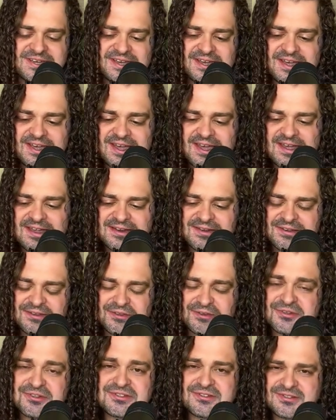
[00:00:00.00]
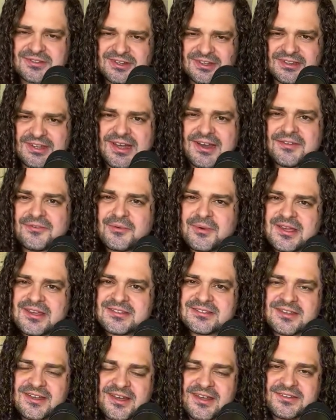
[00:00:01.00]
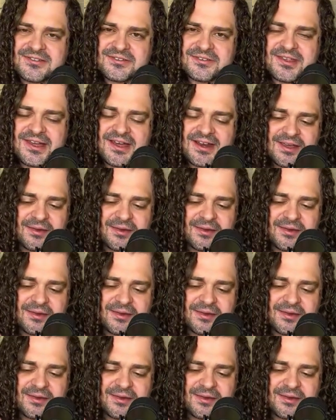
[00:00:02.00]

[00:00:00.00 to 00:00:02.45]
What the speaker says: And there's a lot of ways to answer that.